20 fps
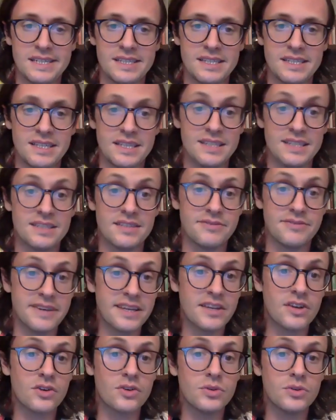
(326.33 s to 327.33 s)
He's the
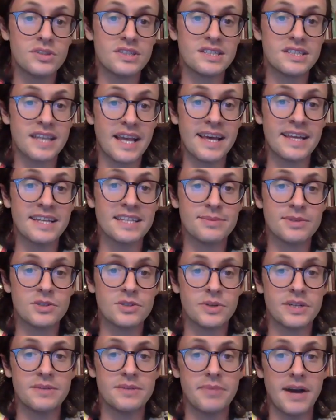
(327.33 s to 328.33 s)
figure who stands
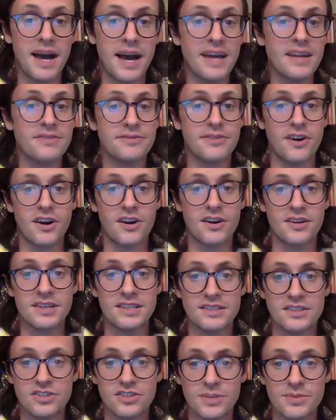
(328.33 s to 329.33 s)
between Potiphar,
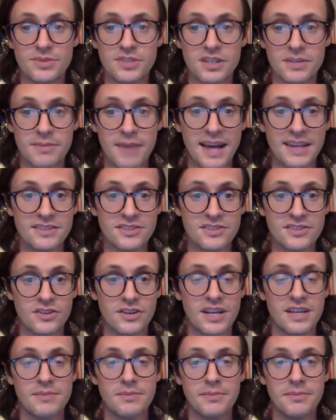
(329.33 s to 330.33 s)
his Egyptian master,
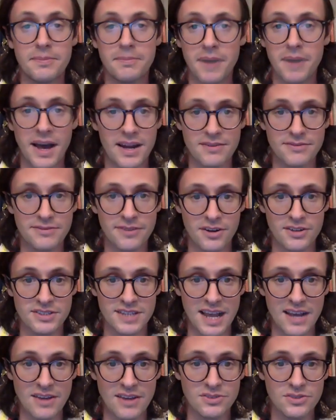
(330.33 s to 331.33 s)
and Potiphar's
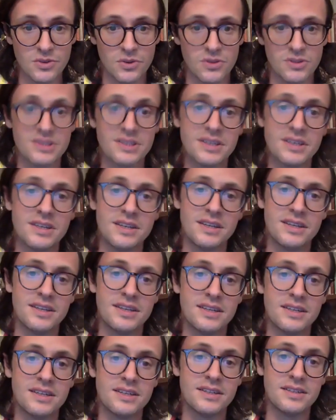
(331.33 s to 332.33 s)
household.
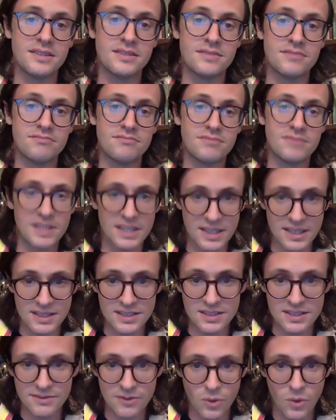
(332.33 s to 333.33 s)
He
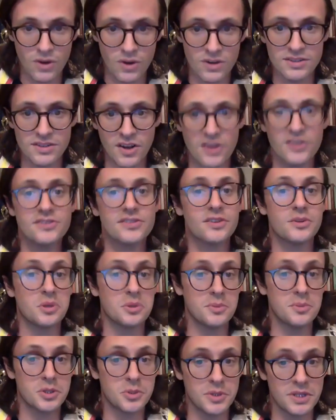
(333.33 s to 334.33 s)
is, of course, also
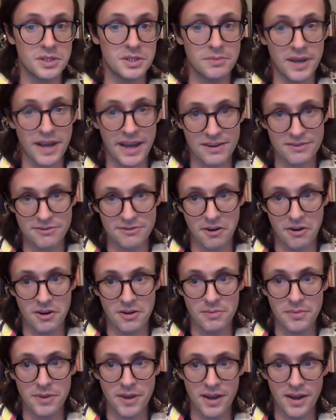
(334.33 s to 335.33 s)
in between Potiphar
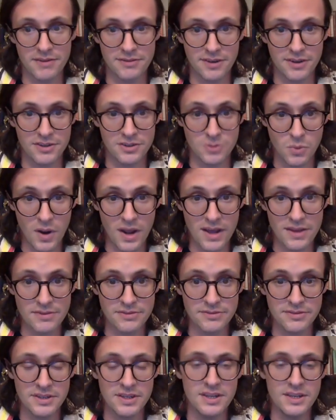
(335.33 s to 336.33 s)
and Potiphar's
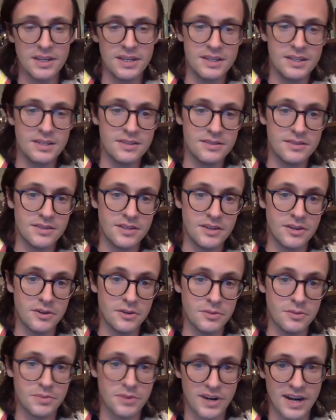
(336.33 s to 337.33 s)
wife,
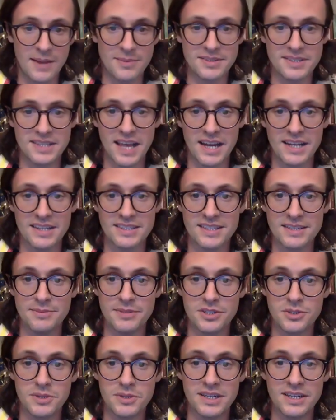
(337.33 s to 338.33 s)
though perhaps not as in
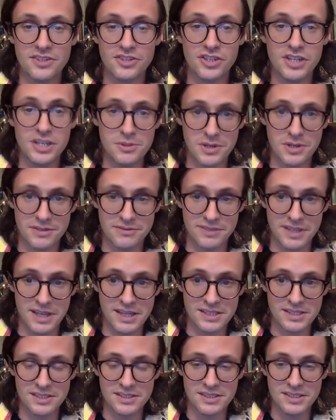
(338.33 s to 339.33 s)
between as she would have liked.